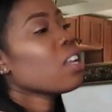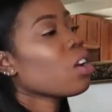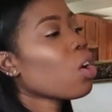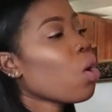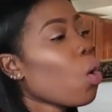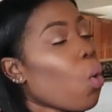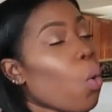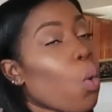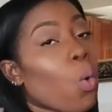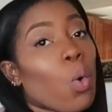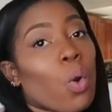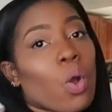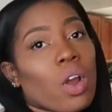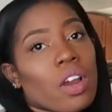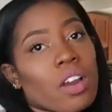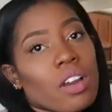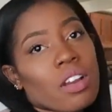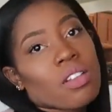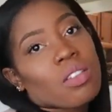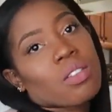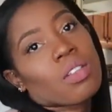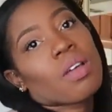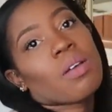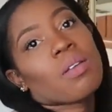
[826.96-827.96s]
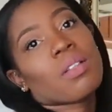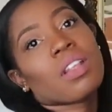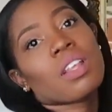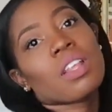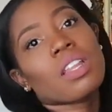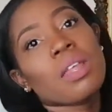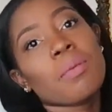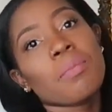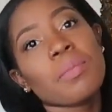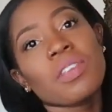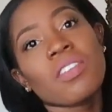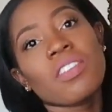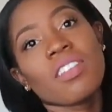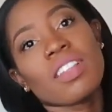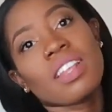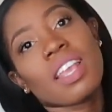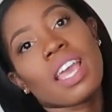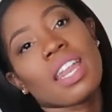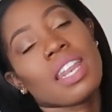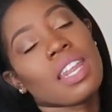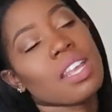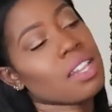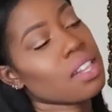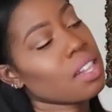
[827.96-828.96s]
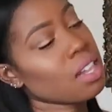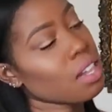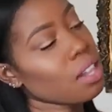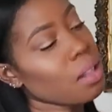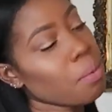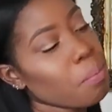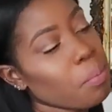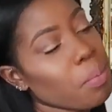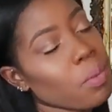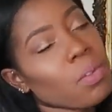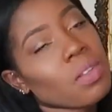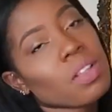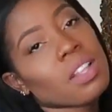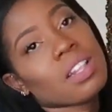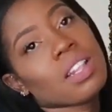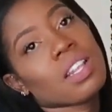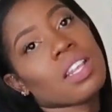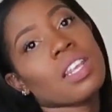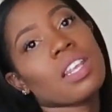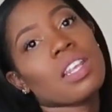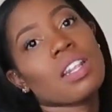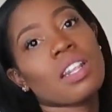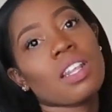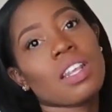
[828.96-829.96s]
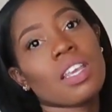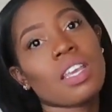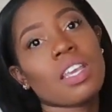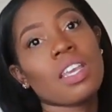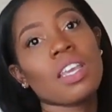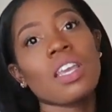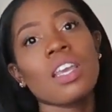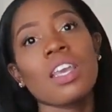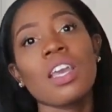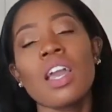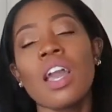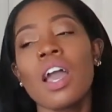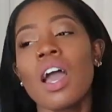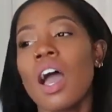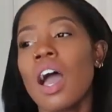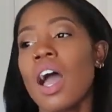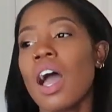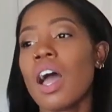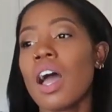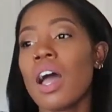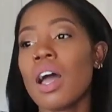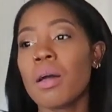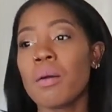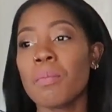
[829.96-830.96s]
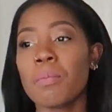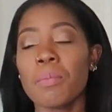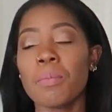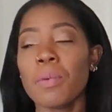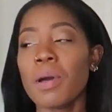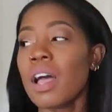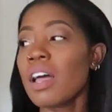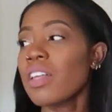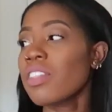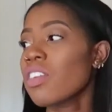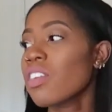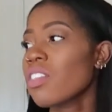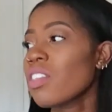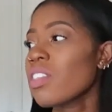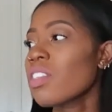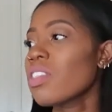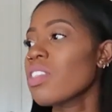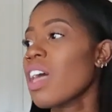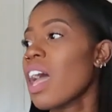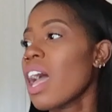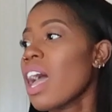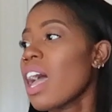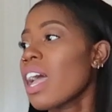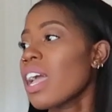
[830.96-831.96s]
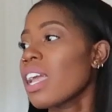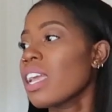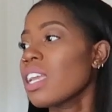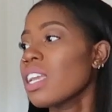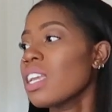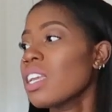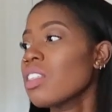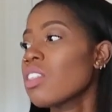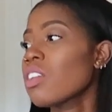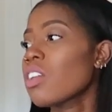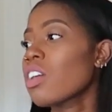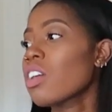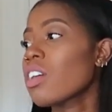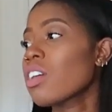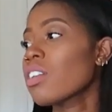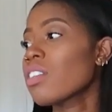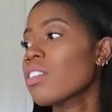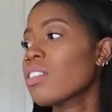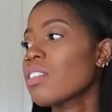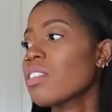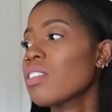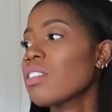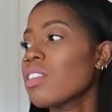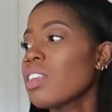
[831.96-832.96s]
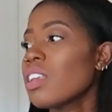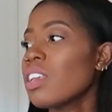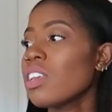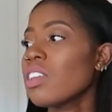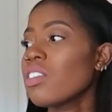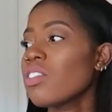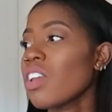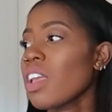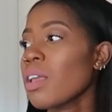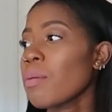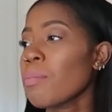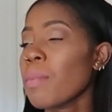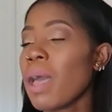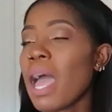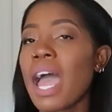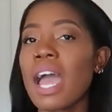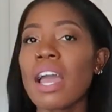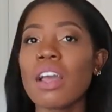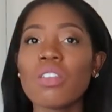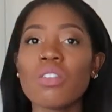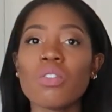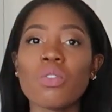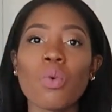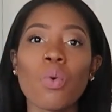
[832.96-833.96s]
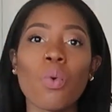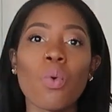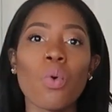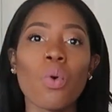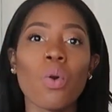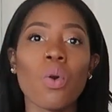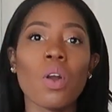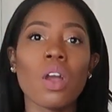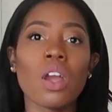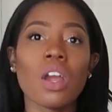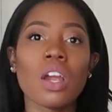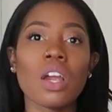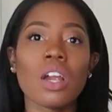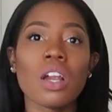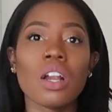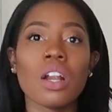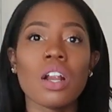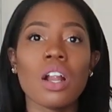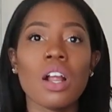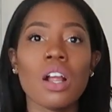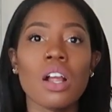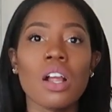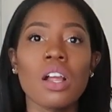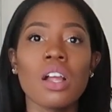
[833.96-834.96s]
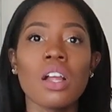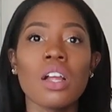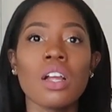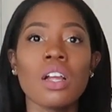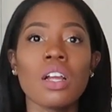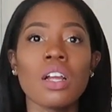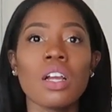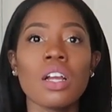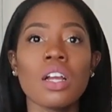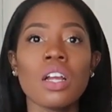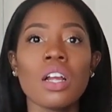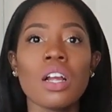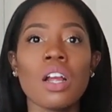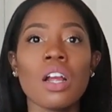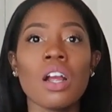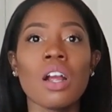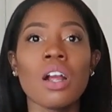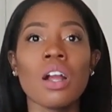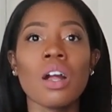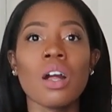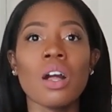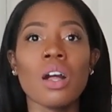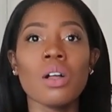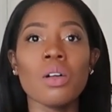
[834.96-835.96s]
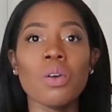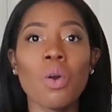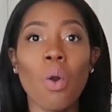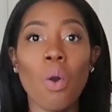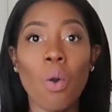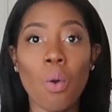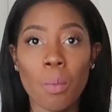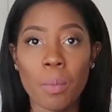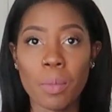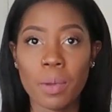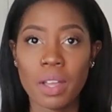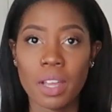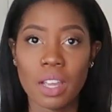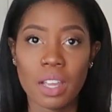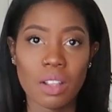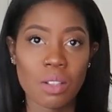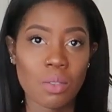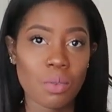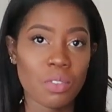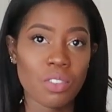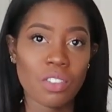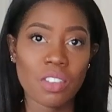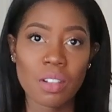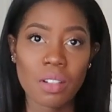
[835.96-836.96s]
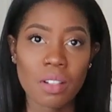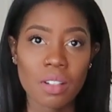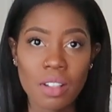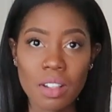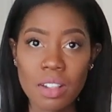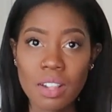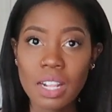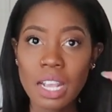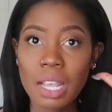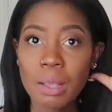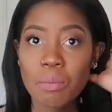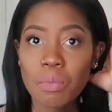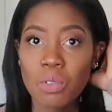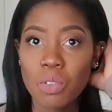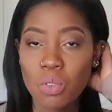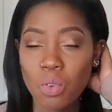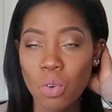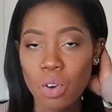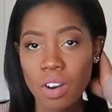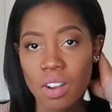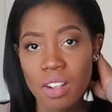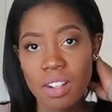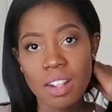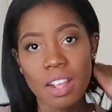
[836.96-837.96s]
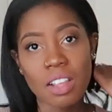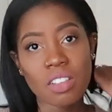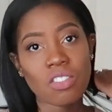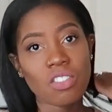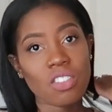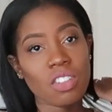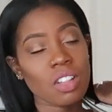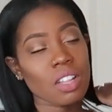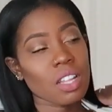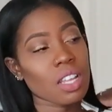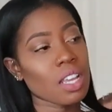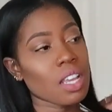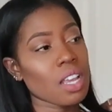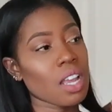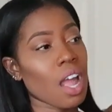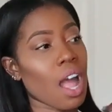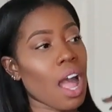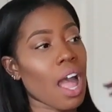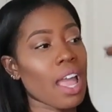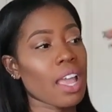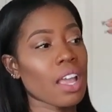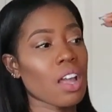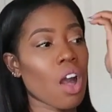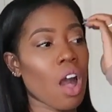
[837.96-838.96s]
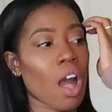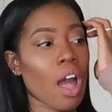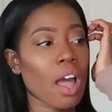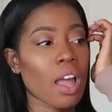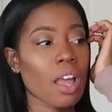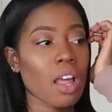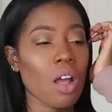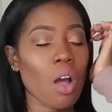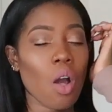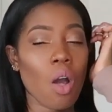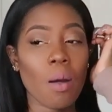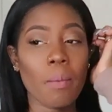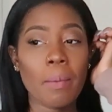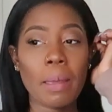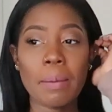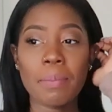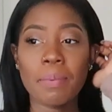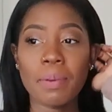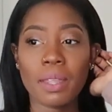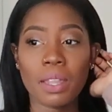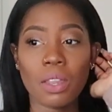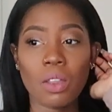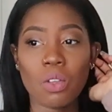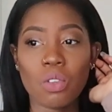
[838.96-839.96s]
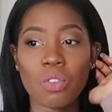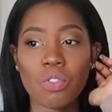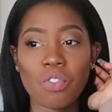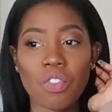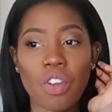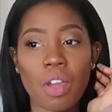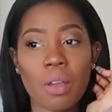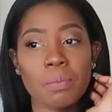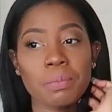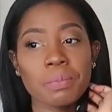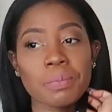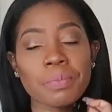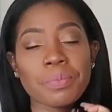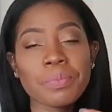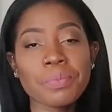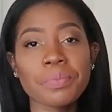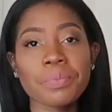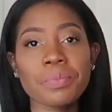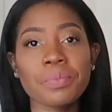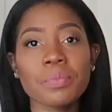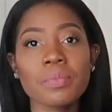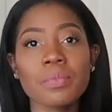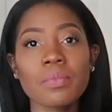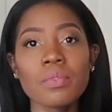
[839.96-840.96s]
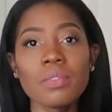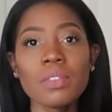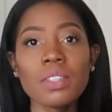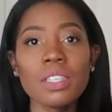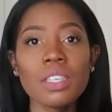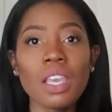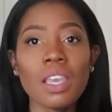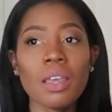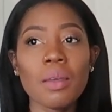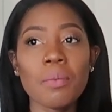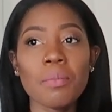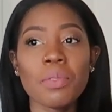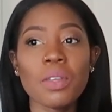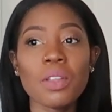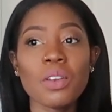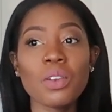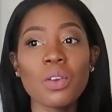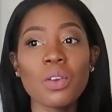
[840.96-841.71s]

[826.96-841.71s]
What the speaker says: decor. So I was like, let me just get it. Simple, it's easy. But other than that, either TJ Maxx or Home Goods, which is the same store essentially, I got all my pillows from. The